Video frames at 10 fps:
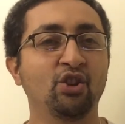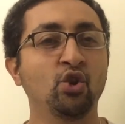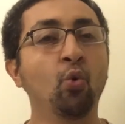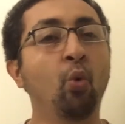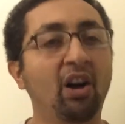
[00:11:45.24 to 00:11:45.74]

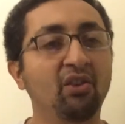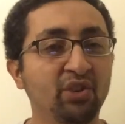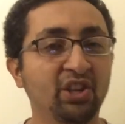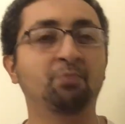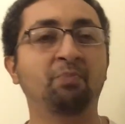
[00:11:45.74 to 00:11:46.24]
You
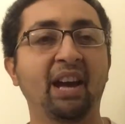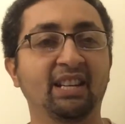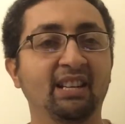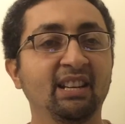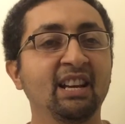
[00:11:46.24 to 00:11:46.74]
want
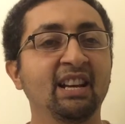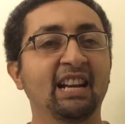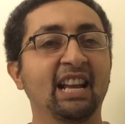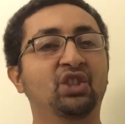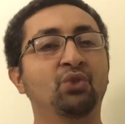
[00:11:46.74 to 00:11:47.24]
respect?
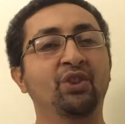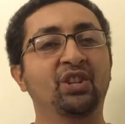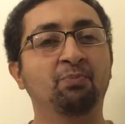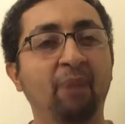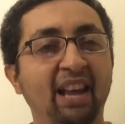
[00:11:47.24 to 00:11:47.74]
Let's
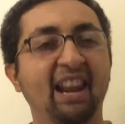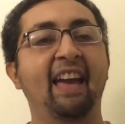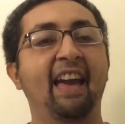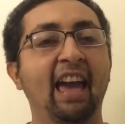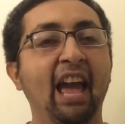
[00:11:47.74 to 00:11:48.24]

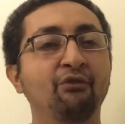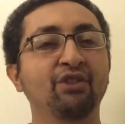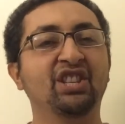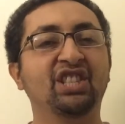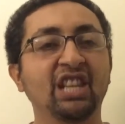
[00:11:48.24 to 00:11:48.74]
respect
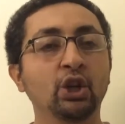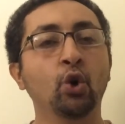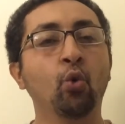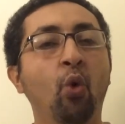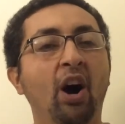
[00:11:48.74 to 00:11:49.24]
every
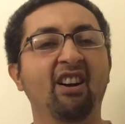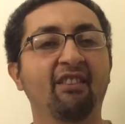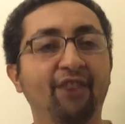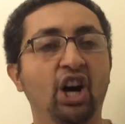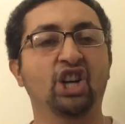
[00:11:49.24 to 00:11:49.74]
single one
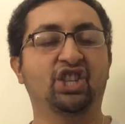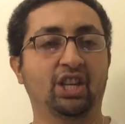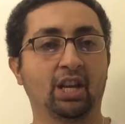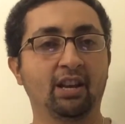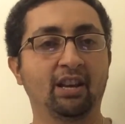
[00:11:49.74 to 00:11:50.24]
of
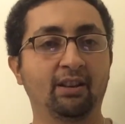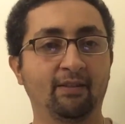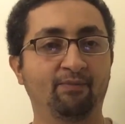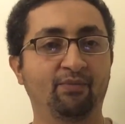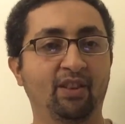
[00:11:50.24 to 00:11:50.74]
us.
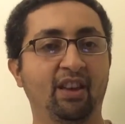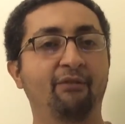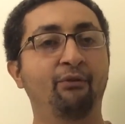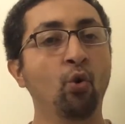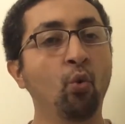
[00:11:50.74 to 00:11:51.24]

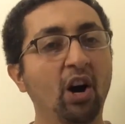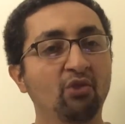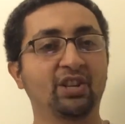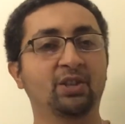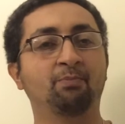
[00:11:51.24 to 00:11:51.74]
If you
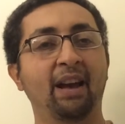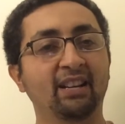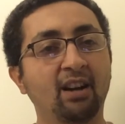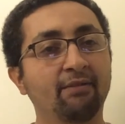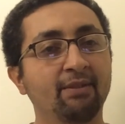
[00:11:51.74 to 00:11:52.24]
want
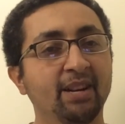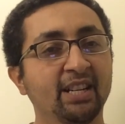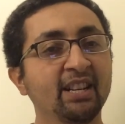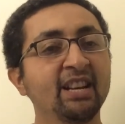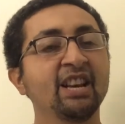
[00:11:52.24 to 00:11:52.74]
respect,
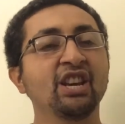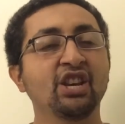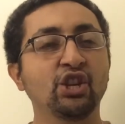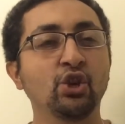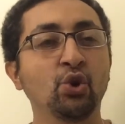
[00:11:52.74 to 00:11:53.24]
government,
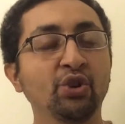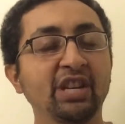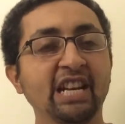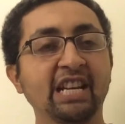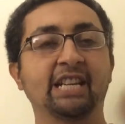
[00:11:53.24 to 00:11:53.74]
you
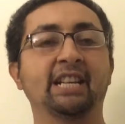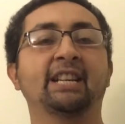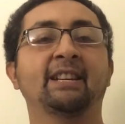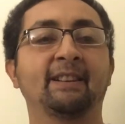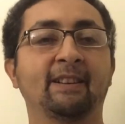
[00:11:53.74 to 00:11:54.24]
need
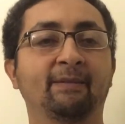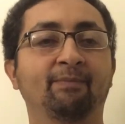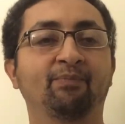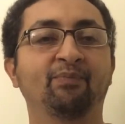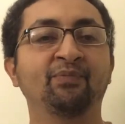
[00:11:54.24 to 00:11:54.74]

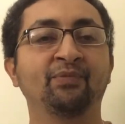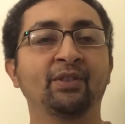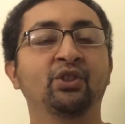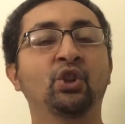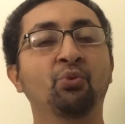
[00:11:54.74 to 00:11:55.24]

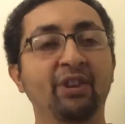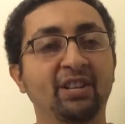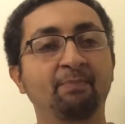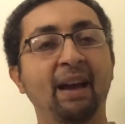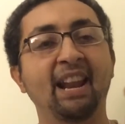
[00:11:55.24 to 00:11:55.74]
to
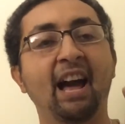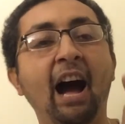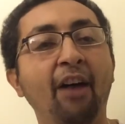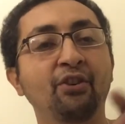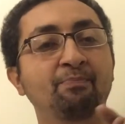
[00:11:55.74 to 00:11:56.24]
respect
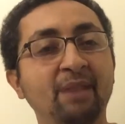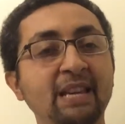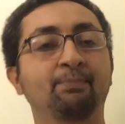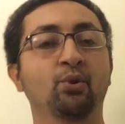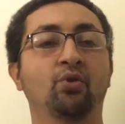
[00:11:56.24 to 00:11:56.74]
other
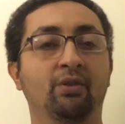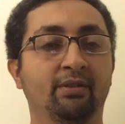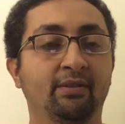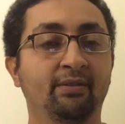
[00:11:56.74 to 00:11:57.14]
people